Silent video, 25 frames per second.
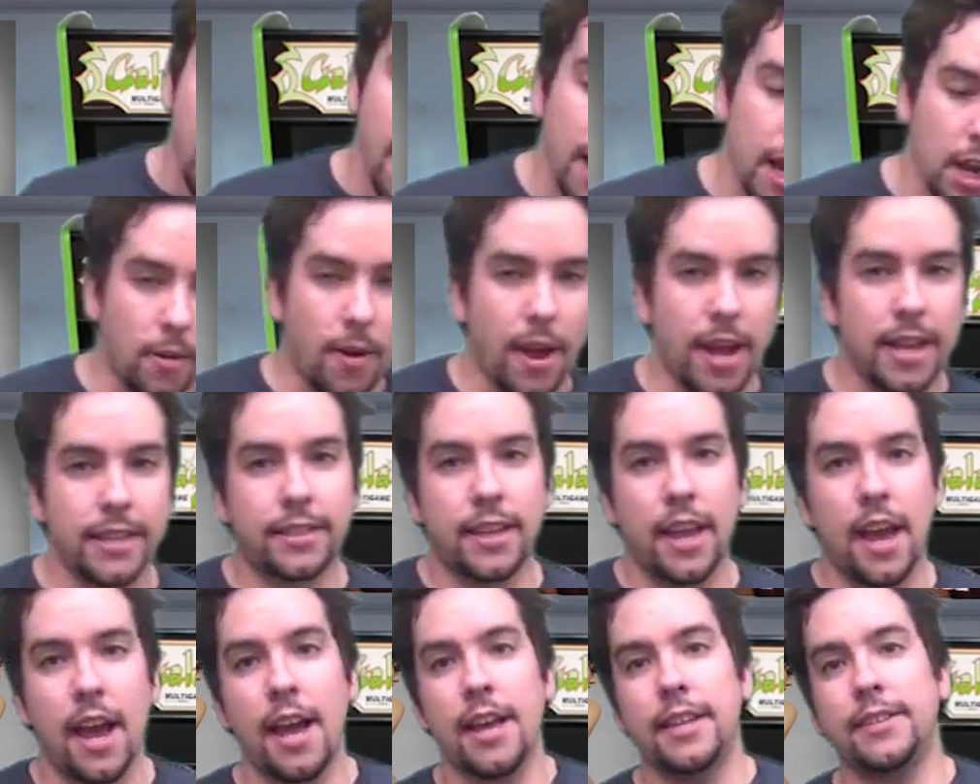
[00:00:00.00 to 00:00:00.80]
Anyways,
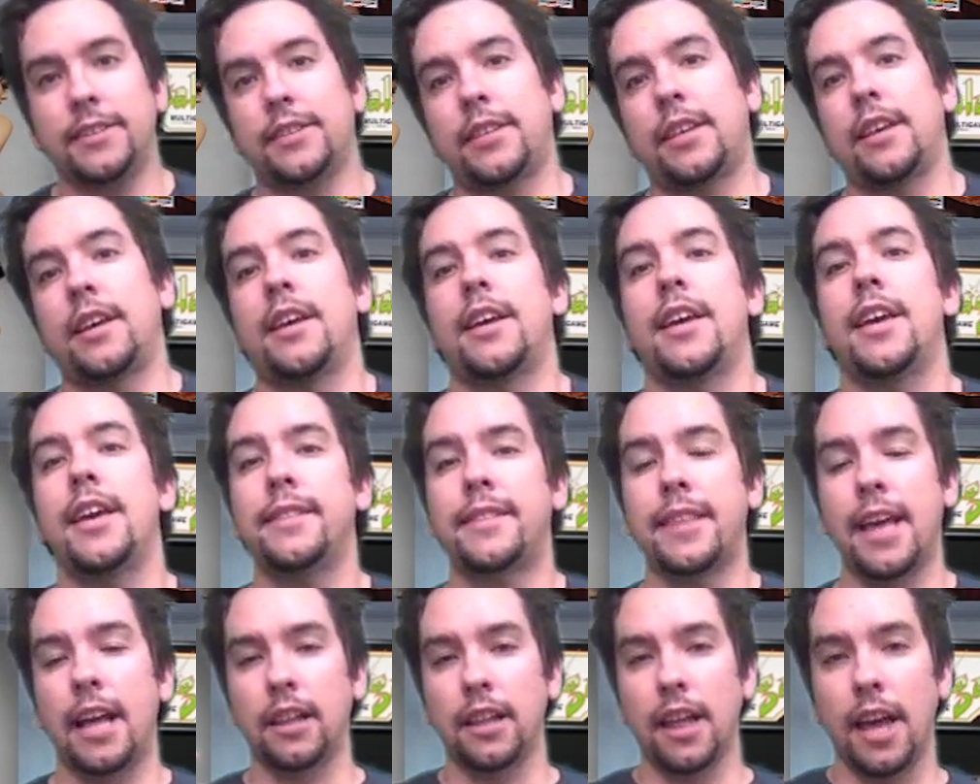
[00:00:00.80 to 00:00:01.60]
guys,
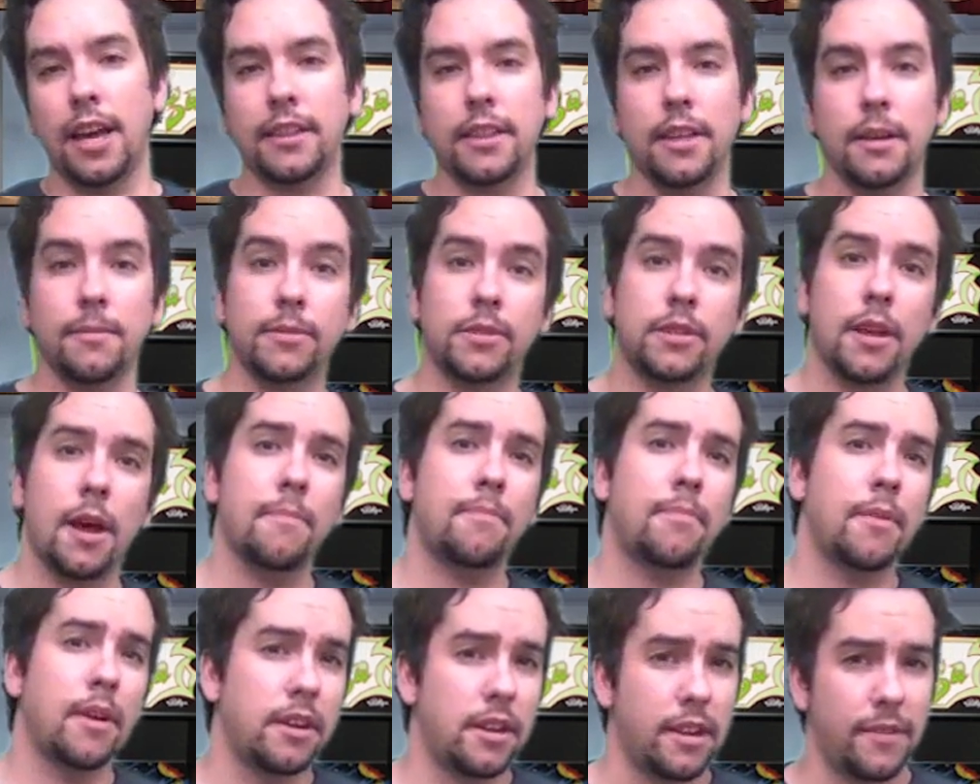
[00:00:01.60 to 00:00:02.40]
hit that like, thumbs
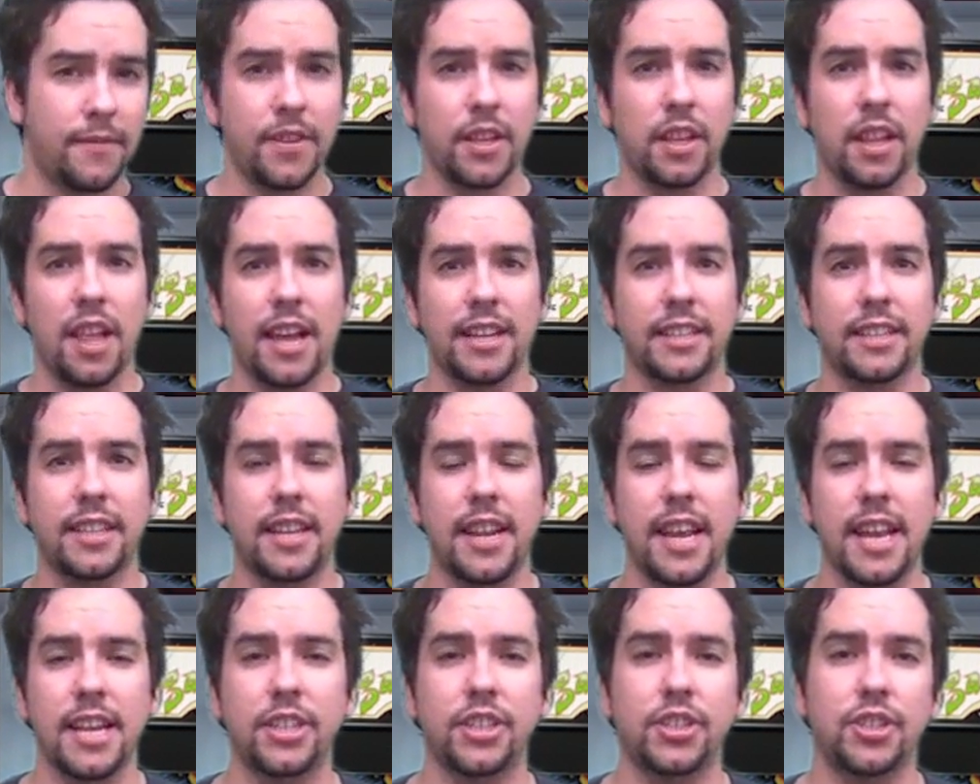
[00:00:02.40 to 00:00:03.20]
up button if you like
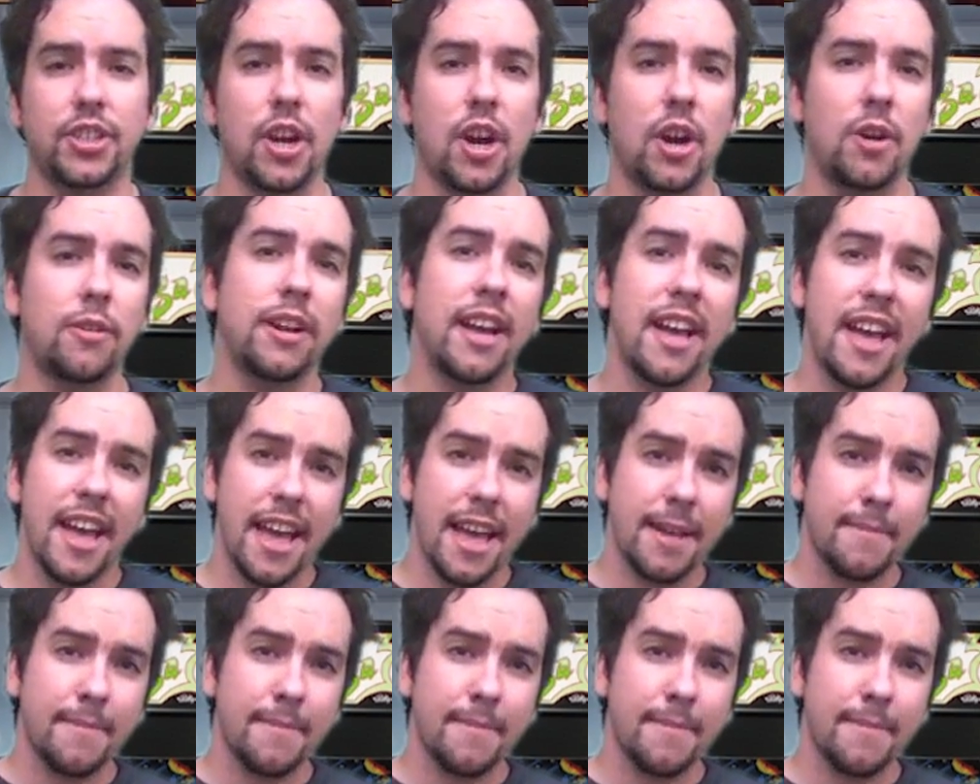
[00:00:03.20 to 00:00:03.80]
today's show.